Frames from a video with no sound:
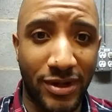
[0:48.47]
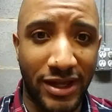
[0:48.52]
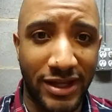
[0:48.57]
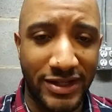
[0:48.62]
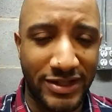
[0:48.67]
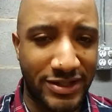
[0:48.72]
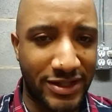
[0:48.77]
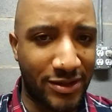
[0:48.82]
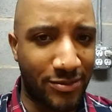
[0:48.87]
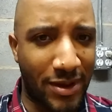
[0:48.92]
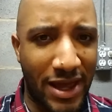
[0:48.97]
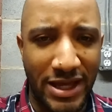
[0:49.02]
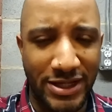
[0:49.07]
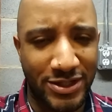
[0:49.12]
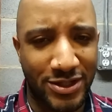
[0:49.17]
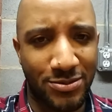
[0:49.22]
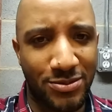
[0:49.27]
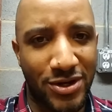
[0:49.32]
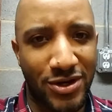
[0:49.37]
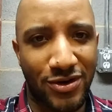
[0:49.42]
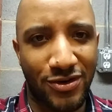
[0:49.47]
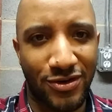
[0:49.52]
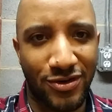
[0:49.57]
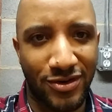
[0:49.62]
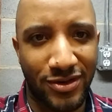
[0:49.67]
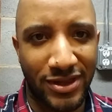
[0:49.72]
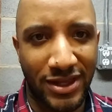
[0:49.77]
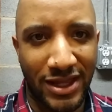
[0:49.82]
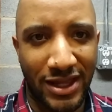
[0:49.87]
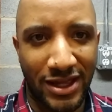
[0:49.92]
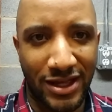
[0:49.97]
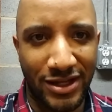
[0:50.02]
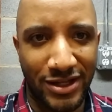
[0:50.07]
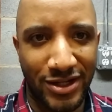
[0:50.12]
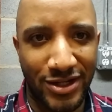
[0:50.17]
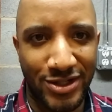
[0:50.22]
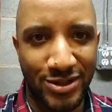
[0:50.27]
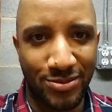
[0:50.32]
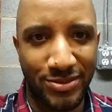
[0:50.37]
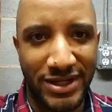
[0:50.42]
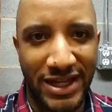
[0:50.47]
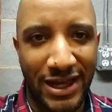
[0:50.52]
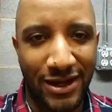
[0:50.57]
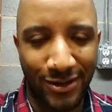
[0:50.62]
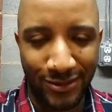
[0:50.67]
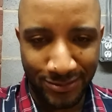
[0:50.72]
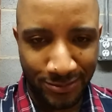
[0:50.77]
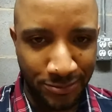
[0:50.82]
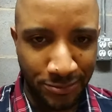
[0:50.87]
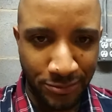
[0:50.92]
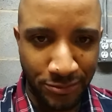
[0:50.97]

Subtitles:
I guess they passed a mirror and they jumped out